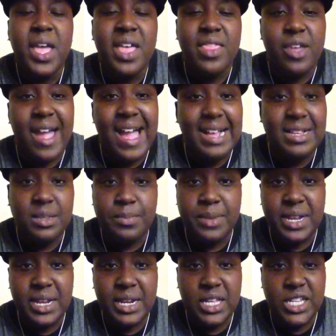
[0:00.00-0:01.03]
there hasn't
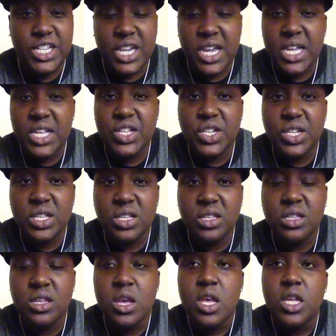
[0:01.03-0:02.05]
been any
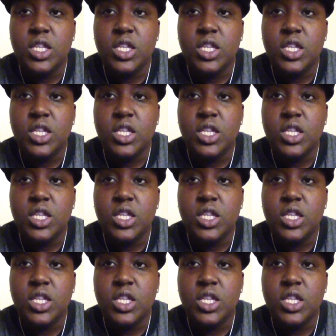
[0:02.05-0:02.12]
changes.